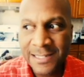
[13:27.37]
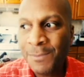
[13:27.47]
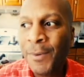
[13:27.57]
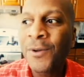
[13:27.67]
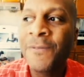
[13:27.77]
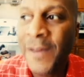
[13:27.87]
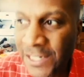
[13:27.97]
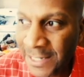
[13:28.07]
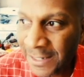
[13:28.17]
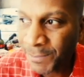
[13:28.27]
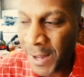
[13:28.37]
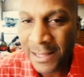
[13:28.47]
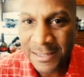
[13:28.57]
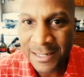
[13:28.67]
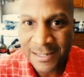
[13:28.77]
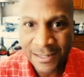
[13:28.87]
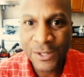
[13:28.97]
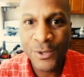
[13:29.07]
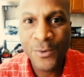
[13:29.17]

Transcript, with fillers: And the birth of identity politics in the